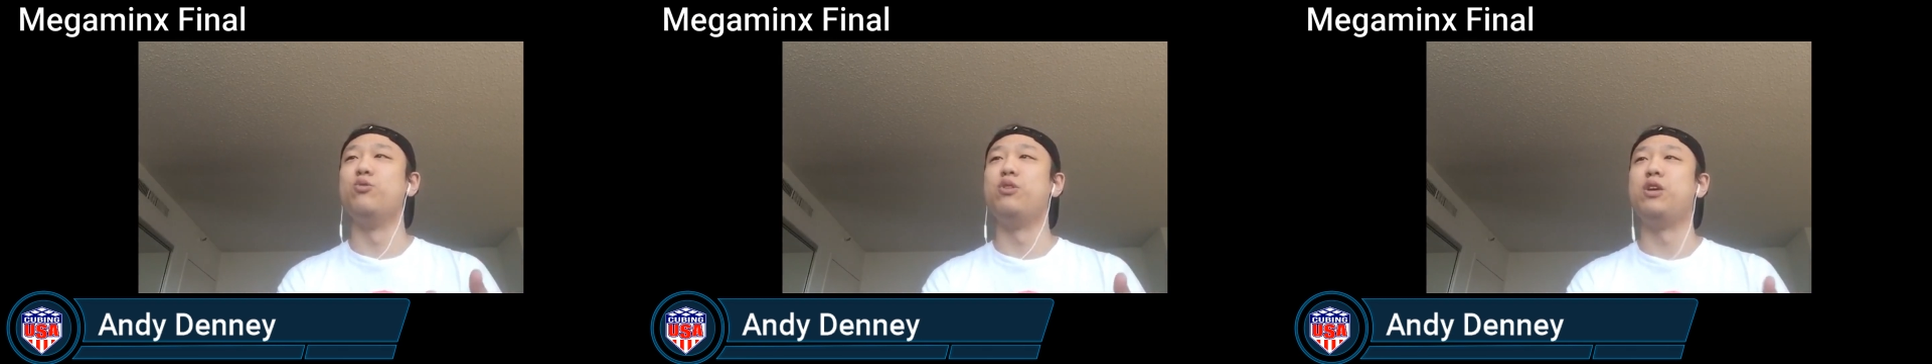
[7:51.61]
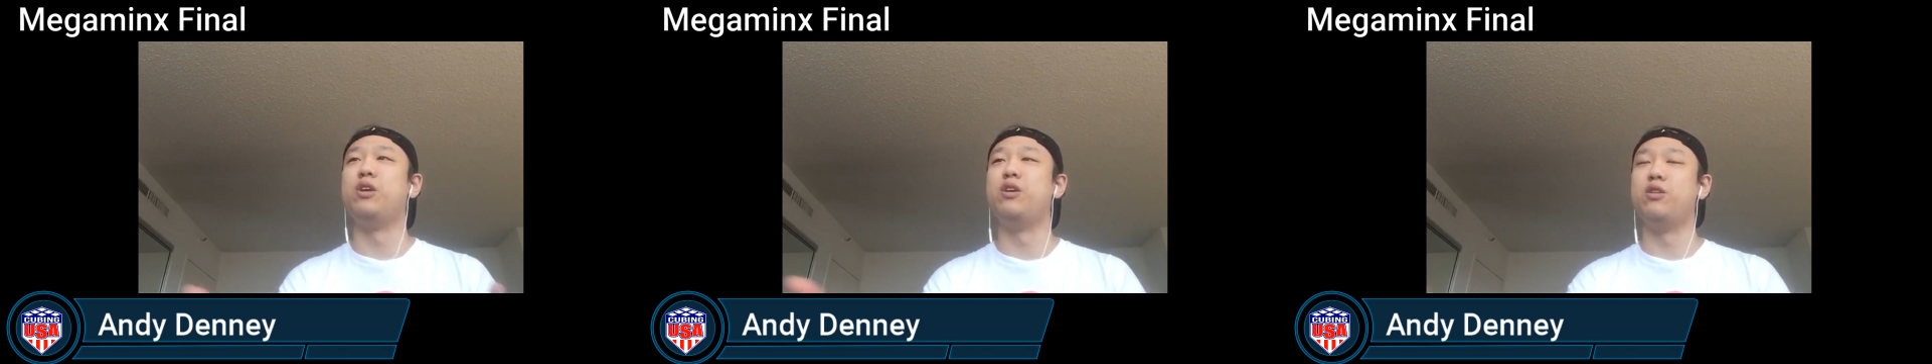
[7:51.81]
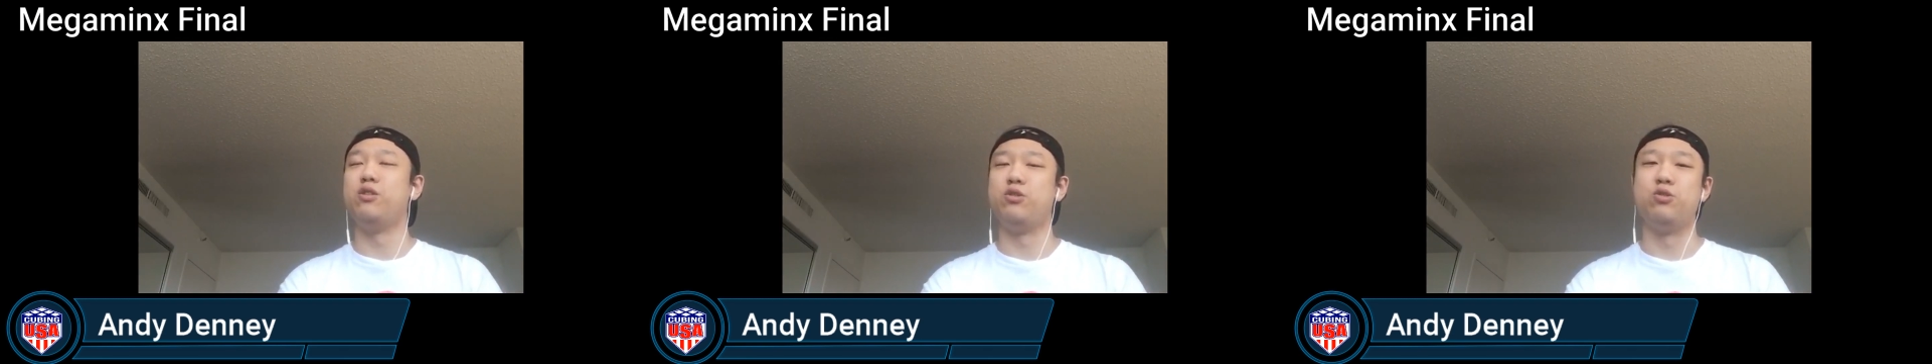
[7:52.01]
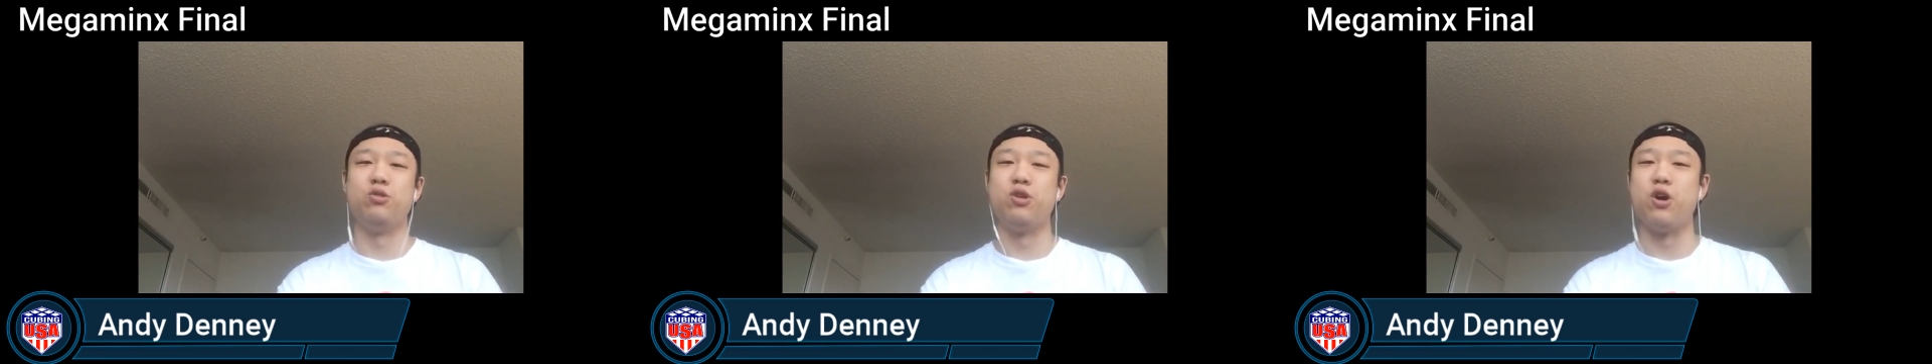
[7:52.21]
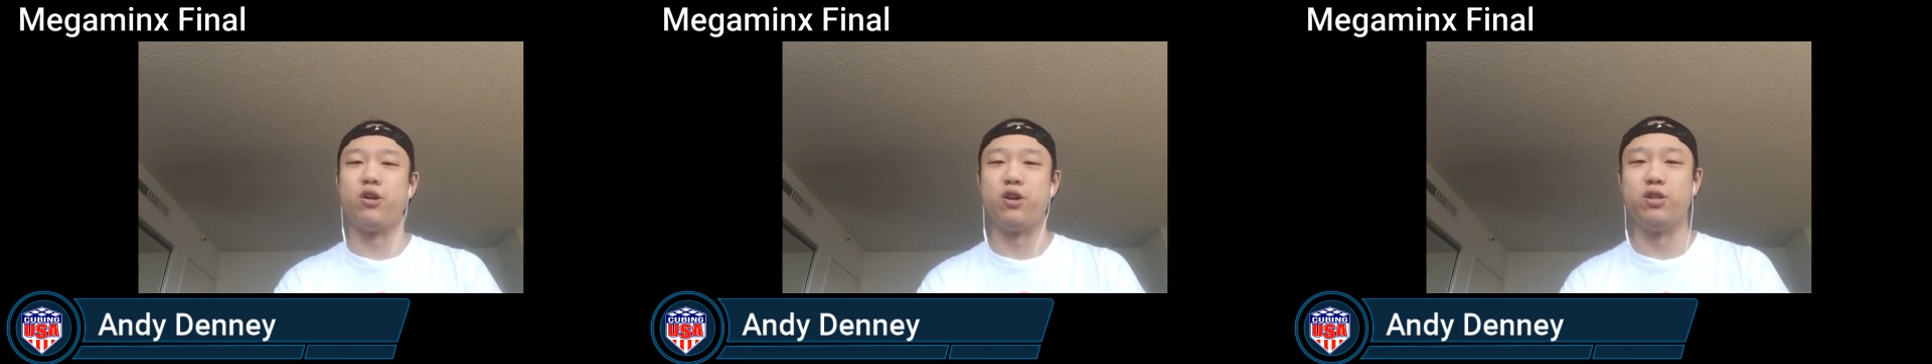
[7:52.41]

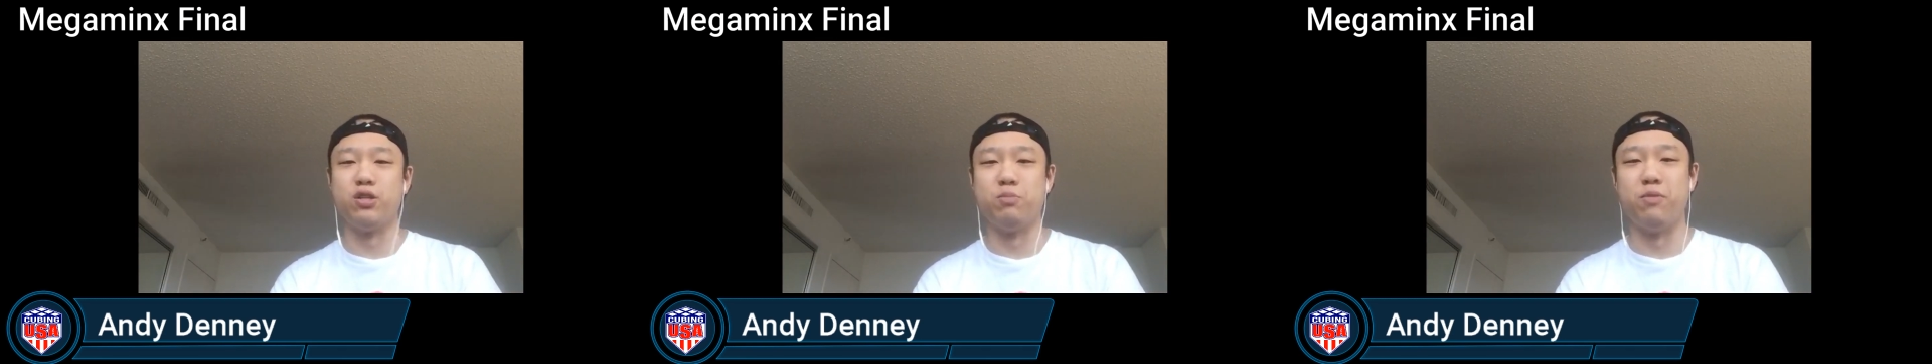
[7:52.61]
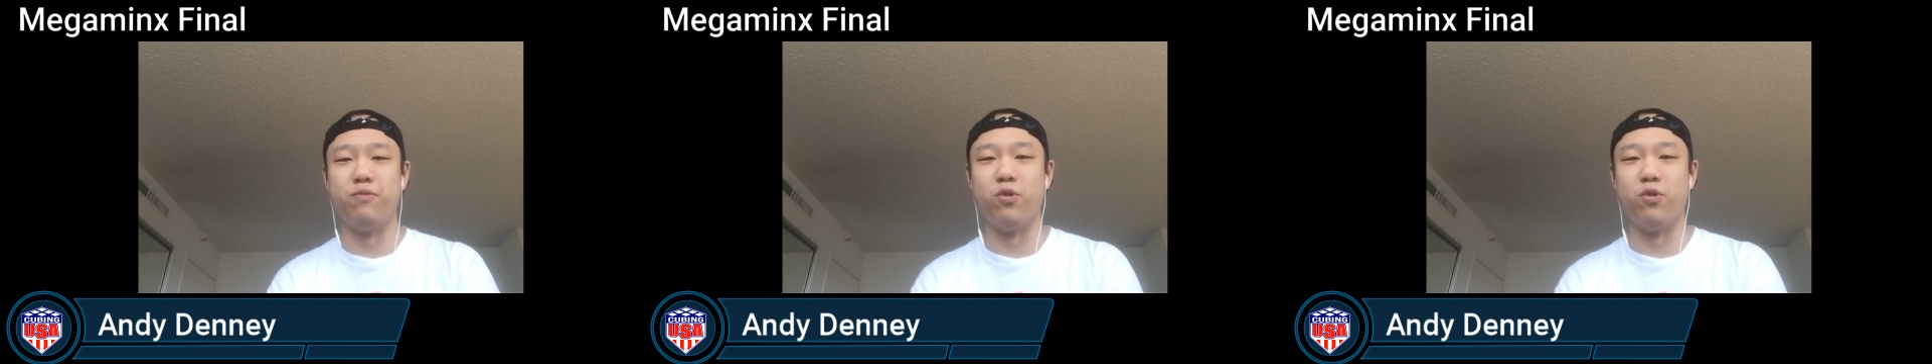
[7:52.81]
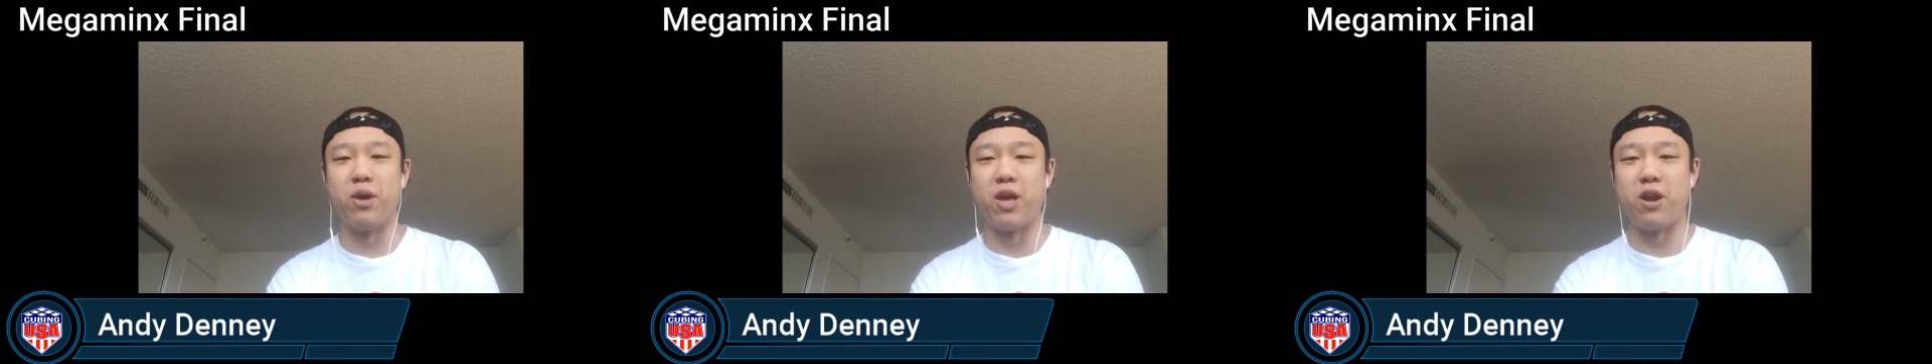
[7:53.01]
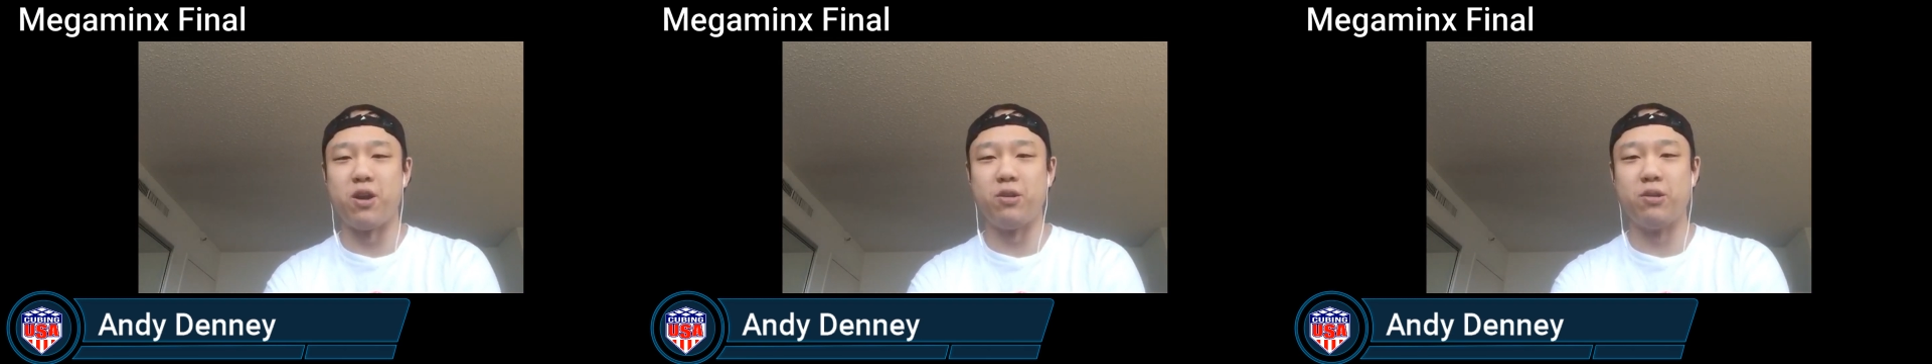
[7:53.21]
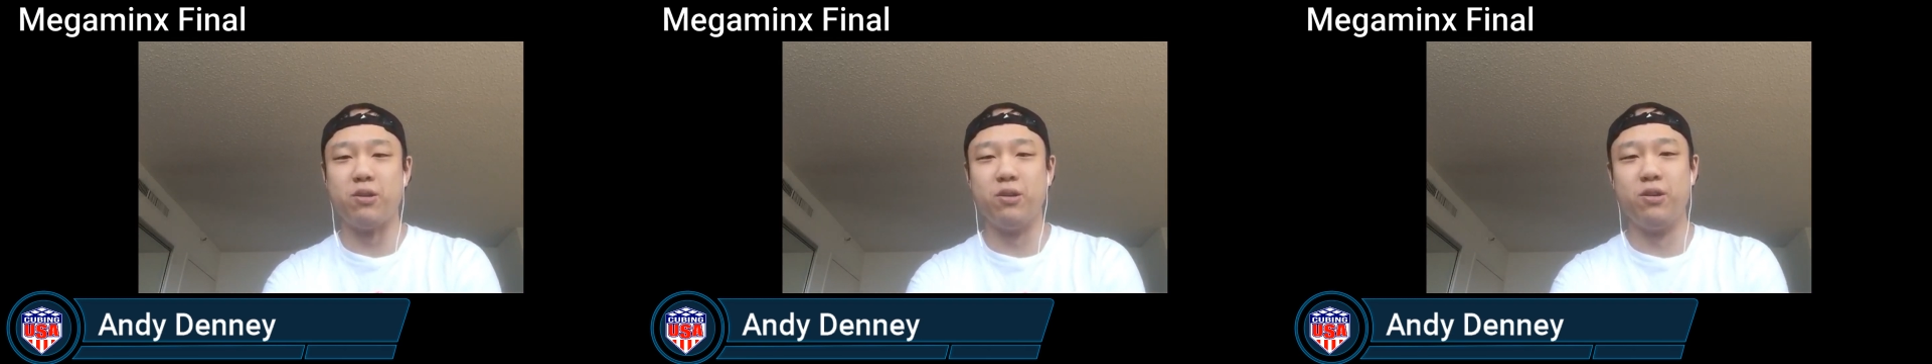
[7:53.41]
the audience before we head out?